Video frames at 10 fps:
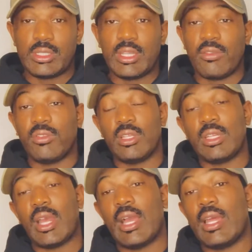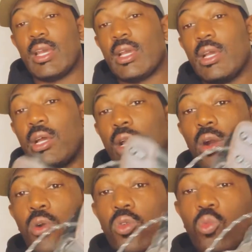definitely not a
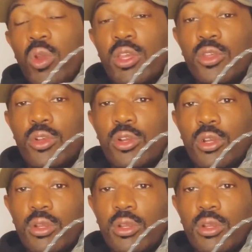cold weather